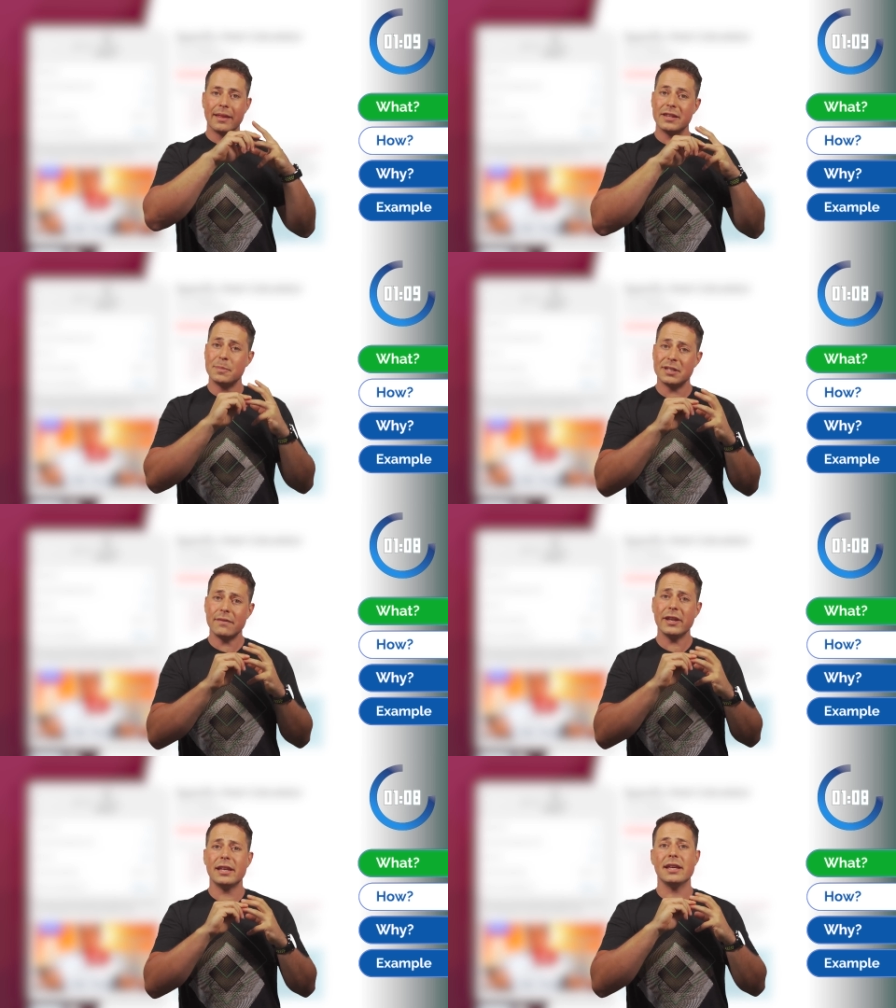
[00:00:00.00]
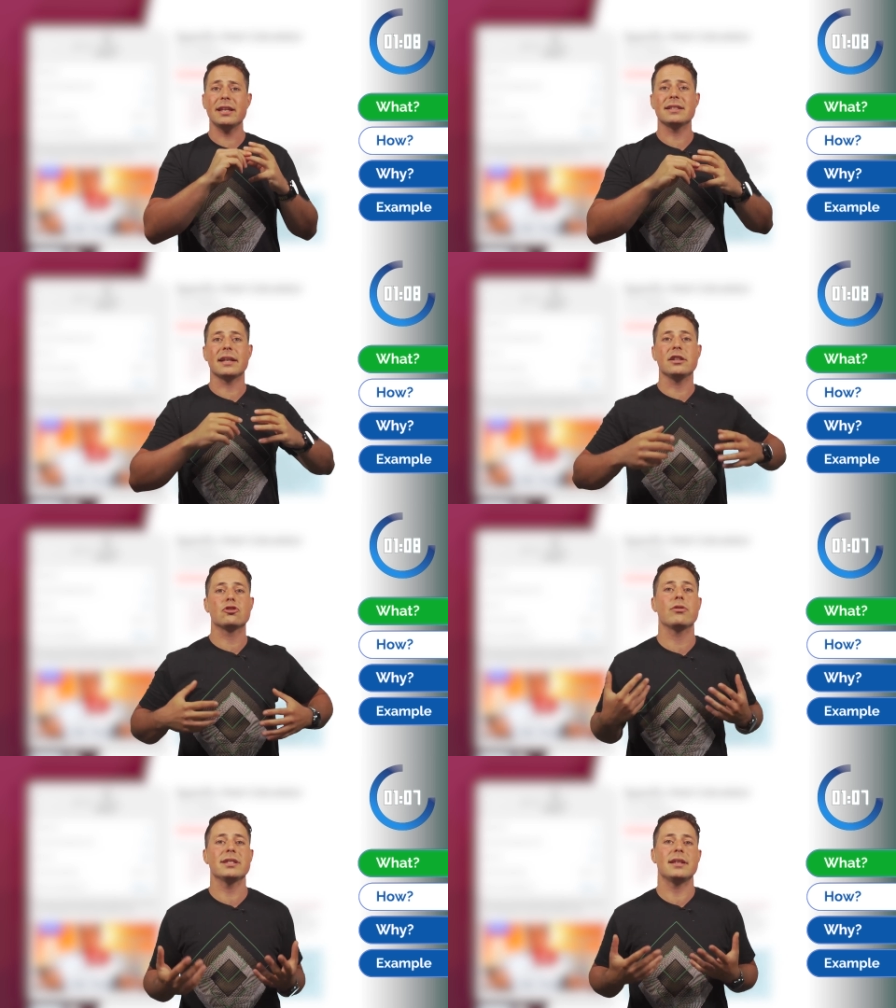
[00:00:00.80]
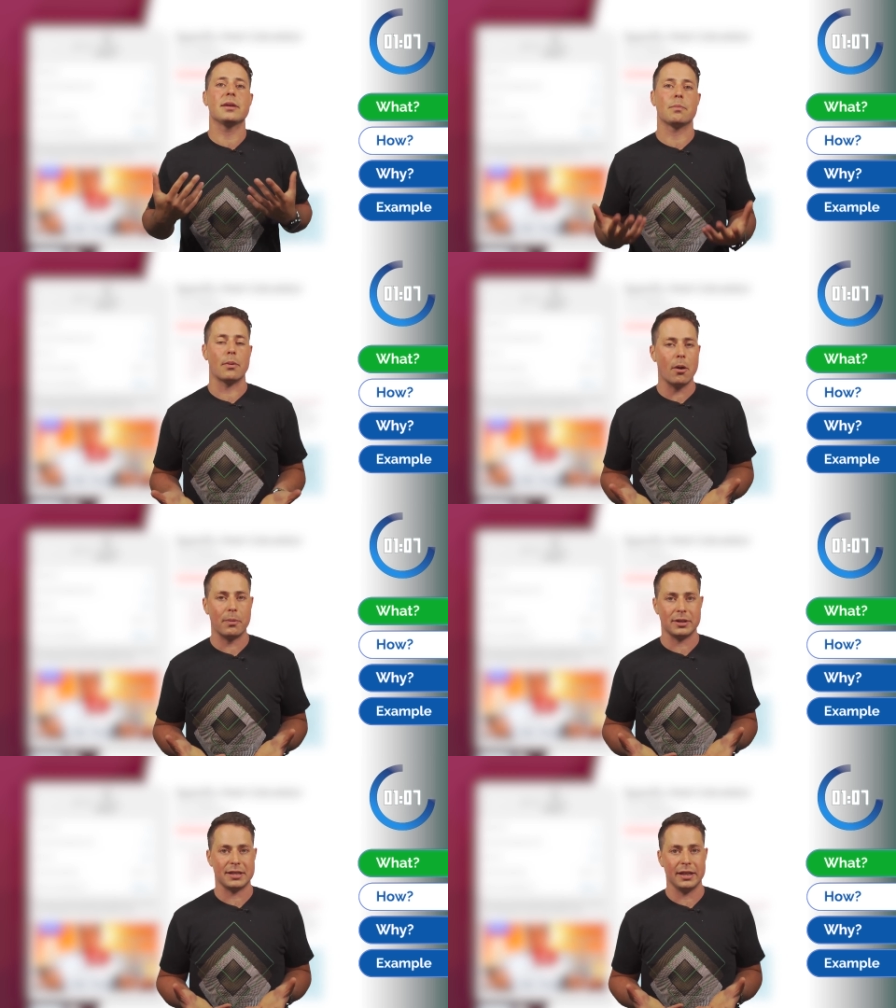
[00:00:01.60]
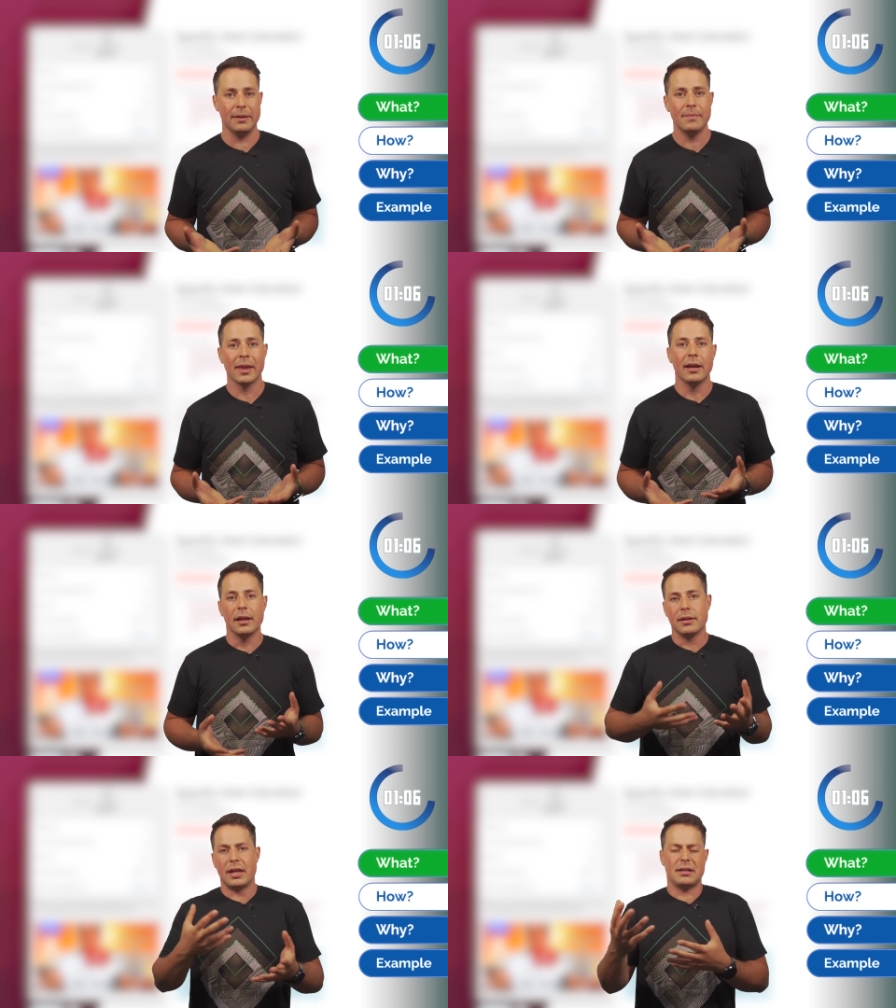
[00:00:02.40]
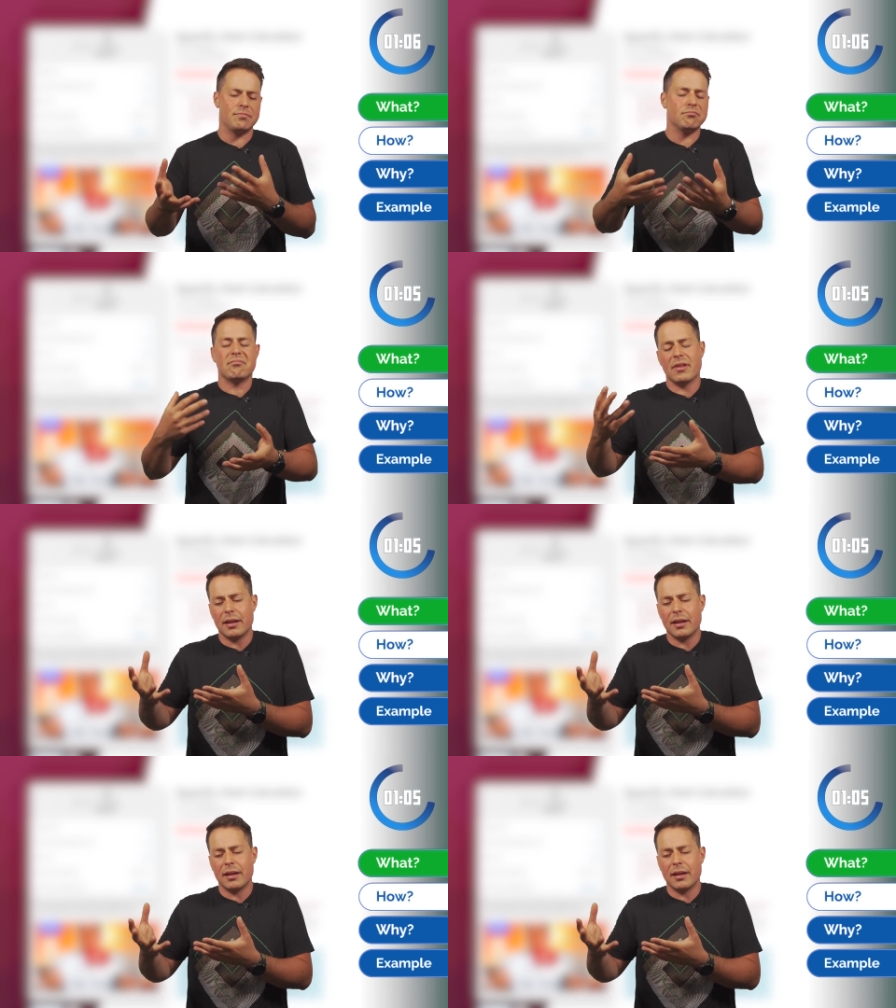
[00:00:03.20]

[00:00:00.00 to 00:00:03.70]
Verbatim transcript: The specific heat is an intrinsic property that